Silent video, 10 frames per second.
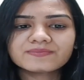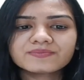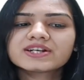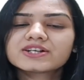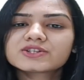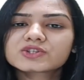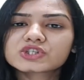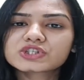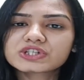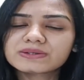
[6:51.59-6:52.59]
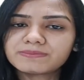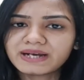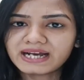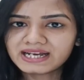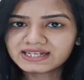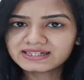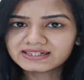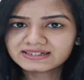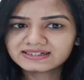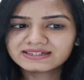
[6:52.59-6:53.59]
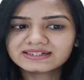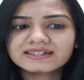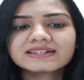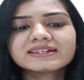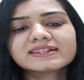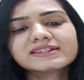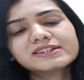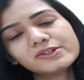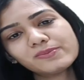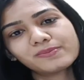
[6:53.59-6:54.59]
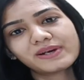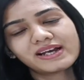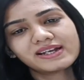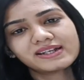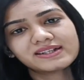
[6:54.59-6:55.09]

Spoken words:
So je pars, tu pars,